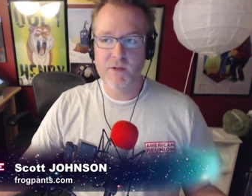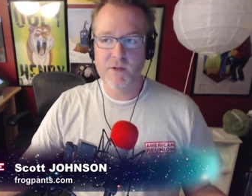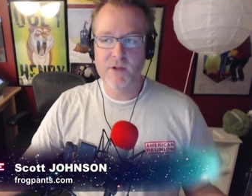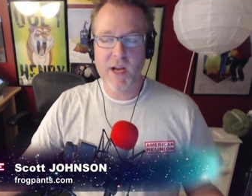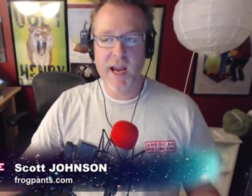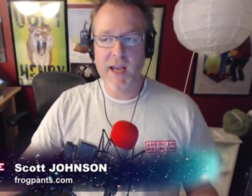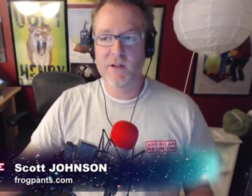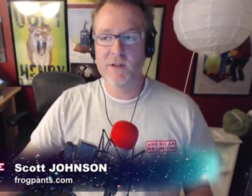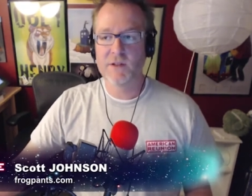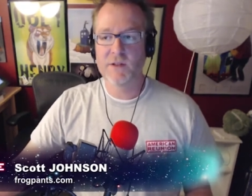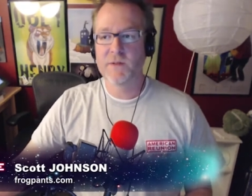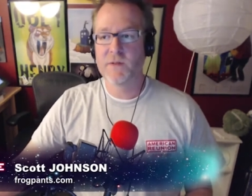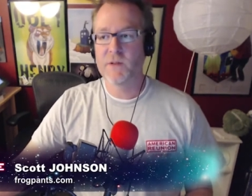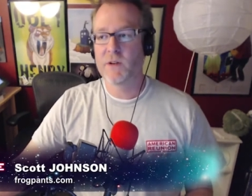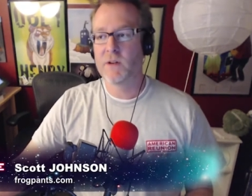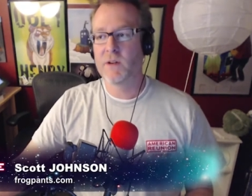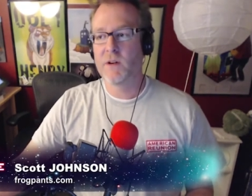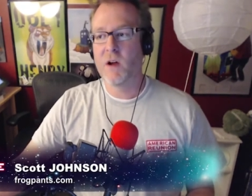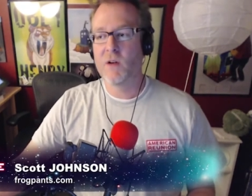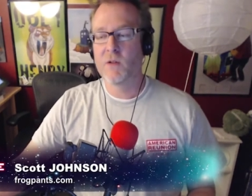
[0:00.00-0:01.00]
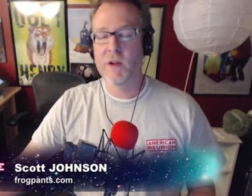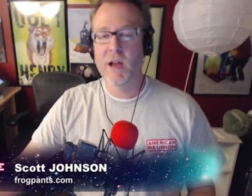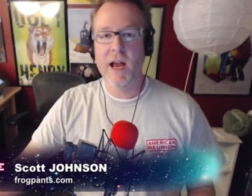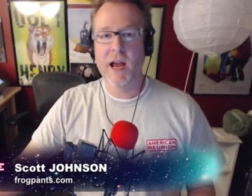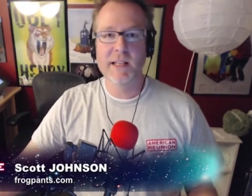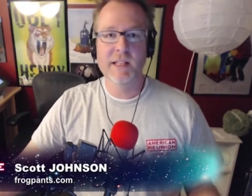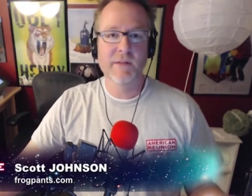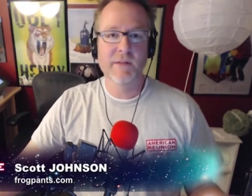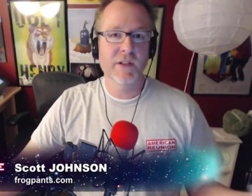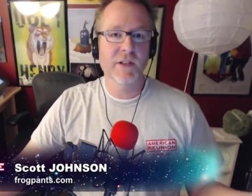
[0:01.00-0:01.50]
channels for all
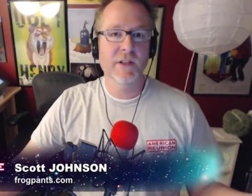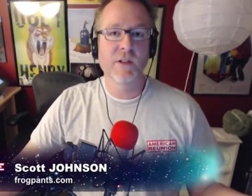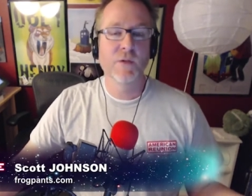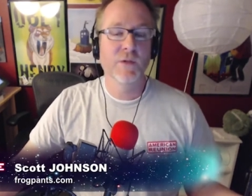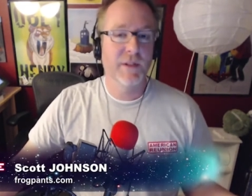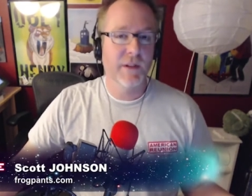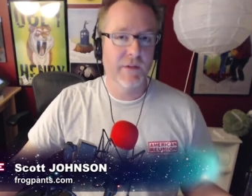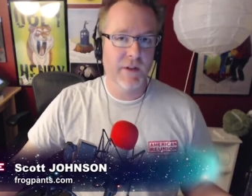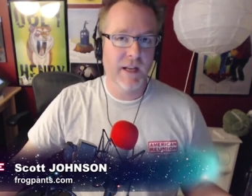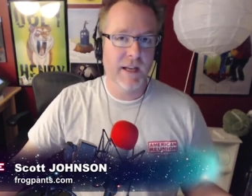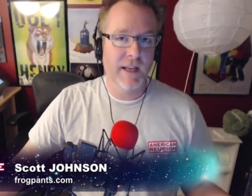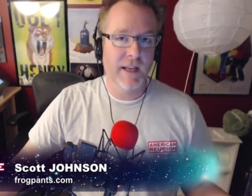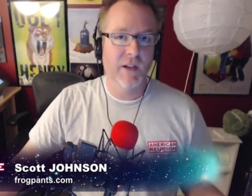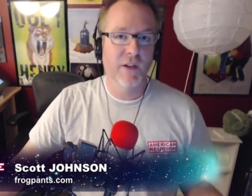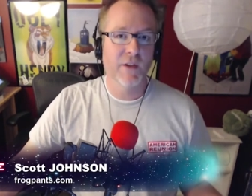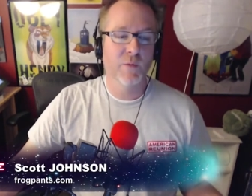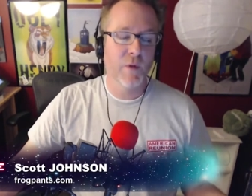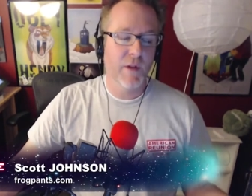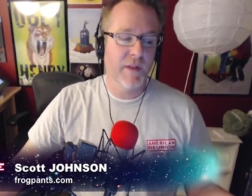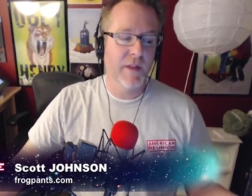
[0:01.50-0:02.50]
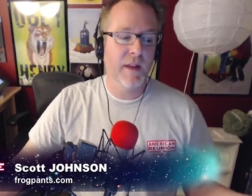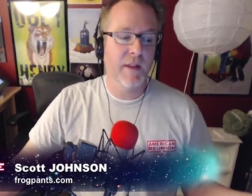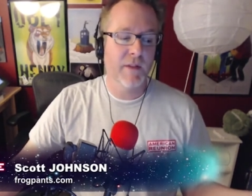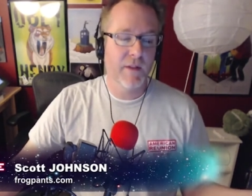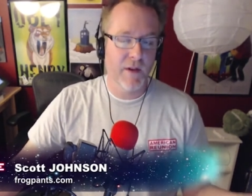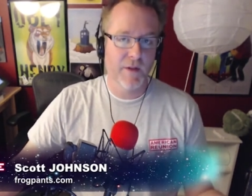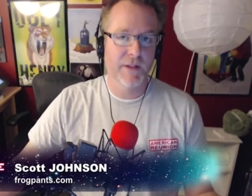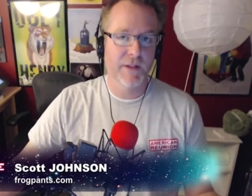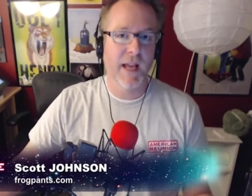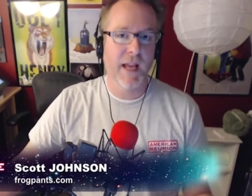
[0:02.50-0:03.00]
kinds of exclusivity deals
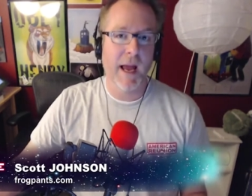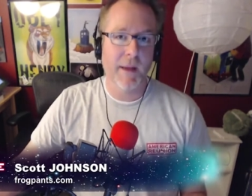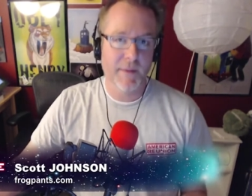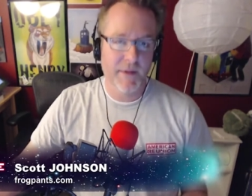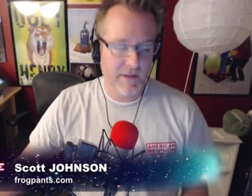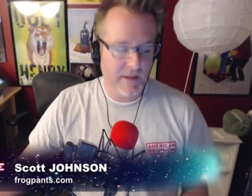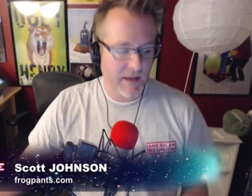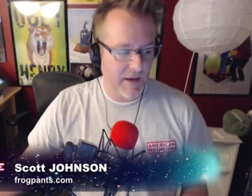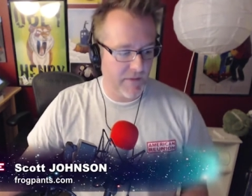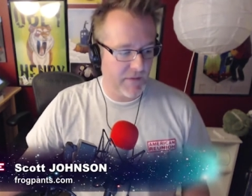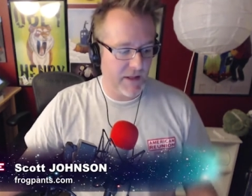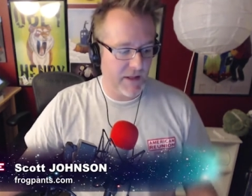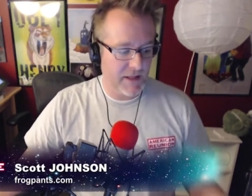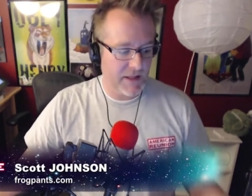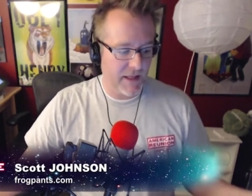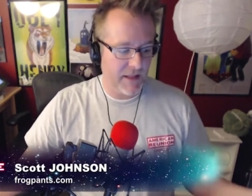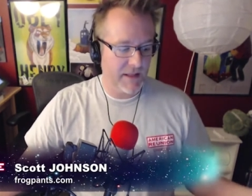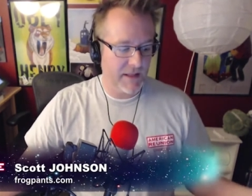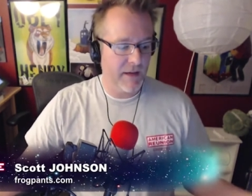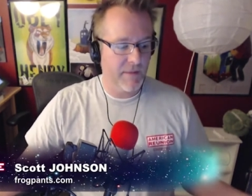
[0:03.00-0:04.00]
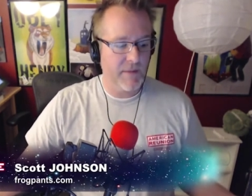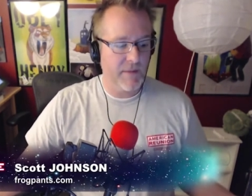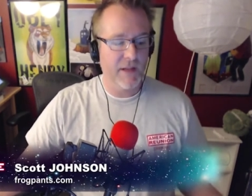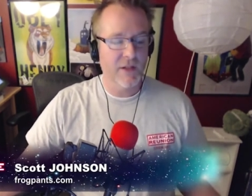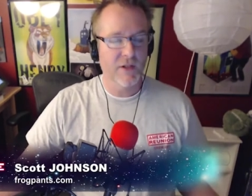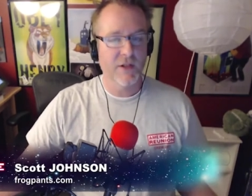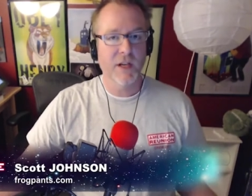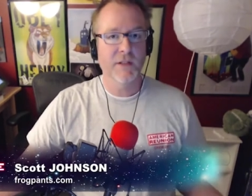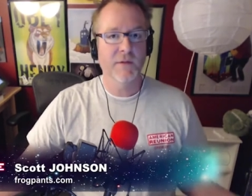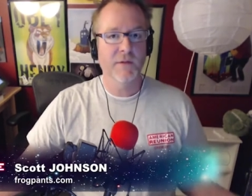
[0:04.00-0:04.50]
within those apps. Netflix does something
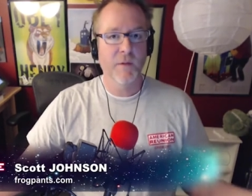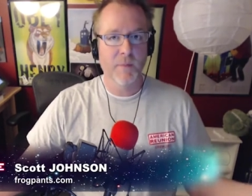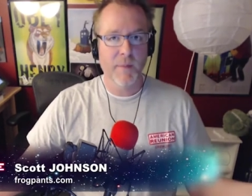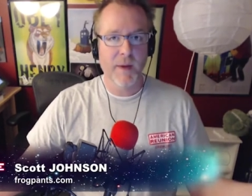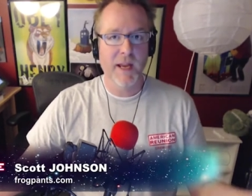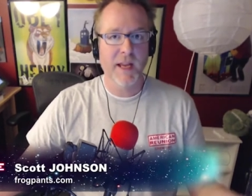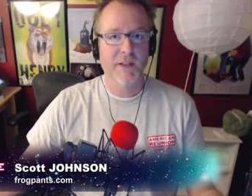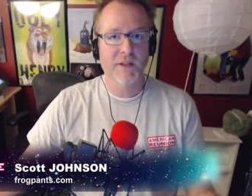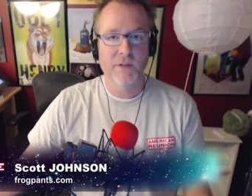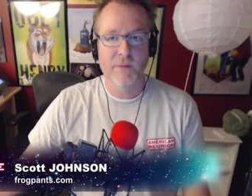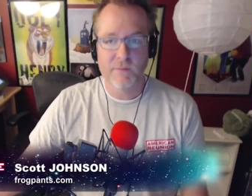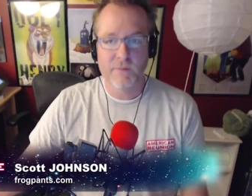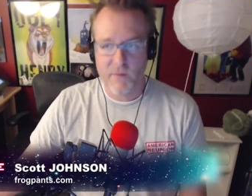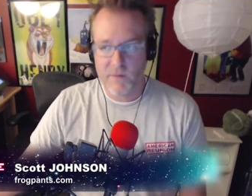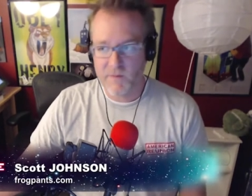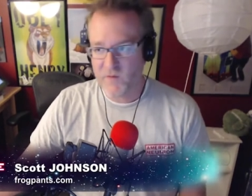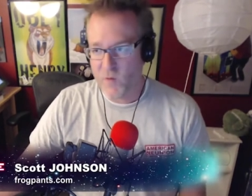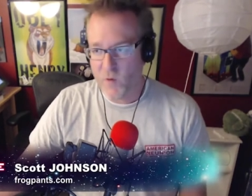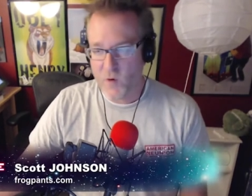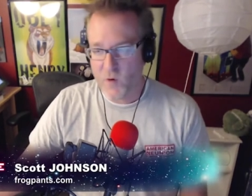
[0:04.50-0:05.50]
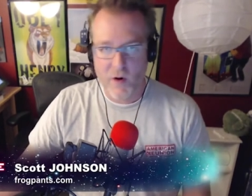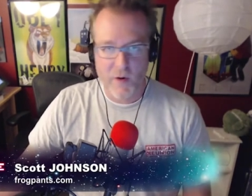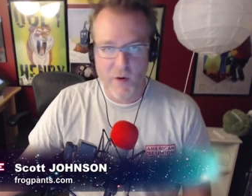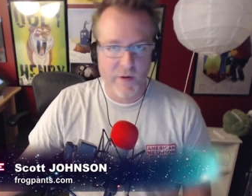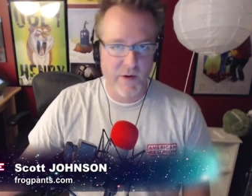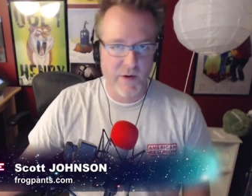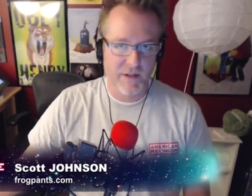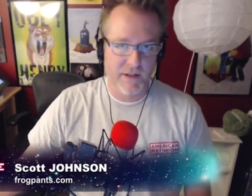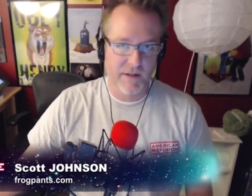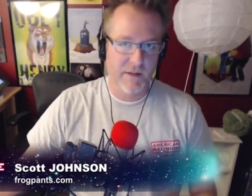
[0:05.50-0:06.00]
just for PS4
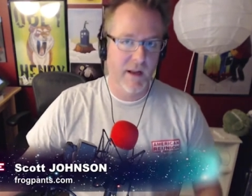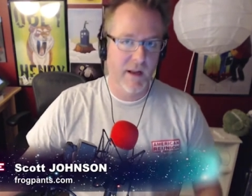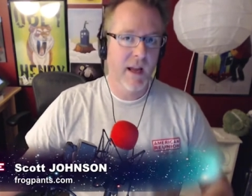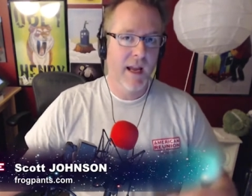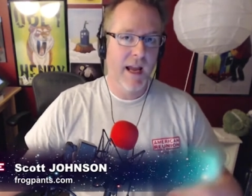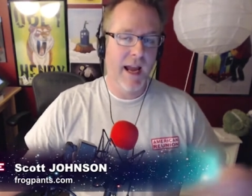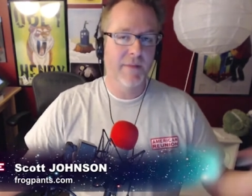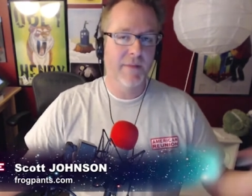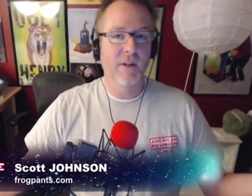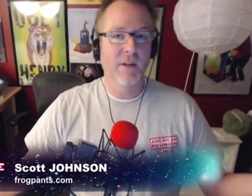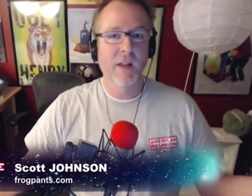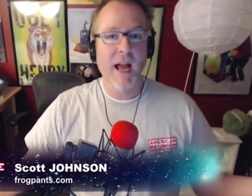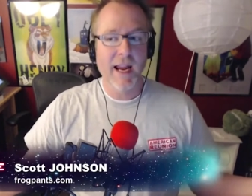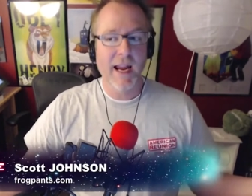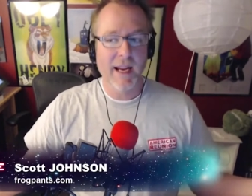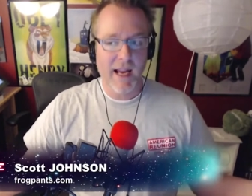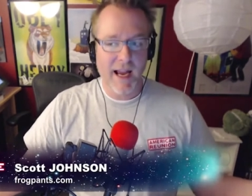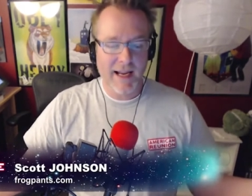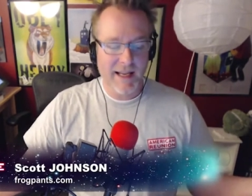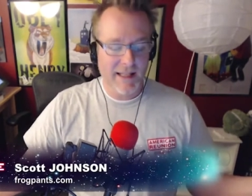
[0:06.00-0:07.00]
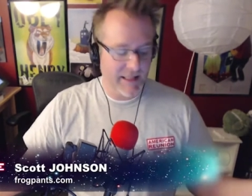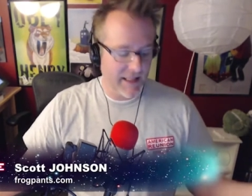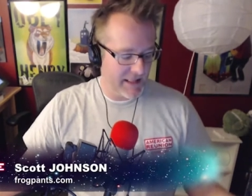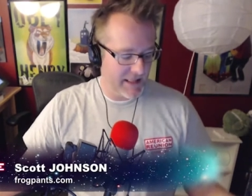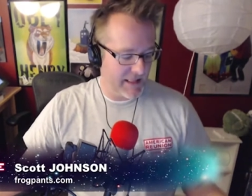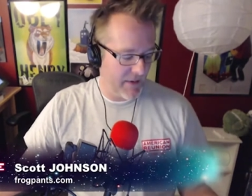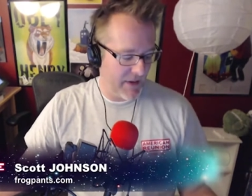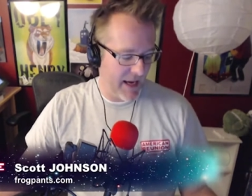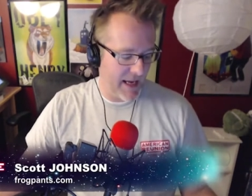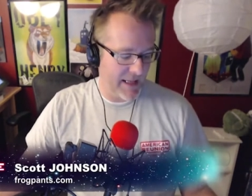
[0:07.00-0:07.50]
owners and and the like. I could see
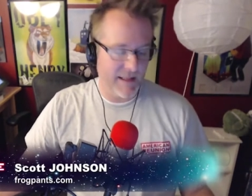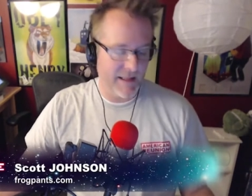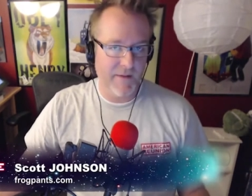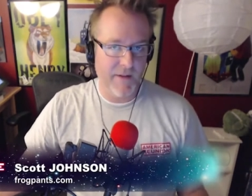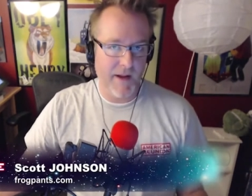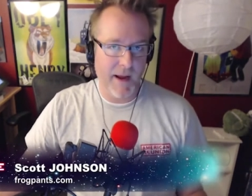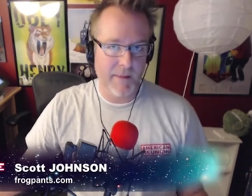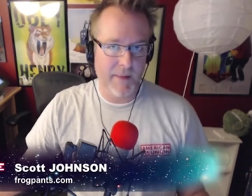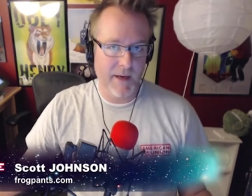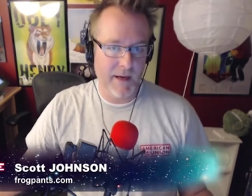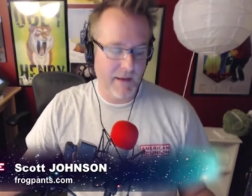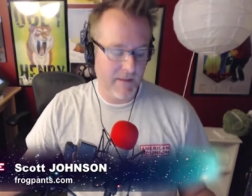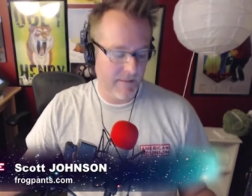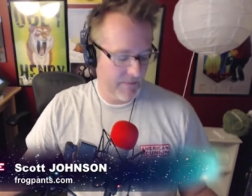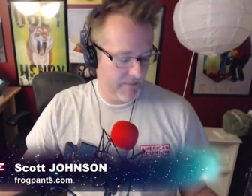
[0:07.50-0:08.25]
some of that stuff happening.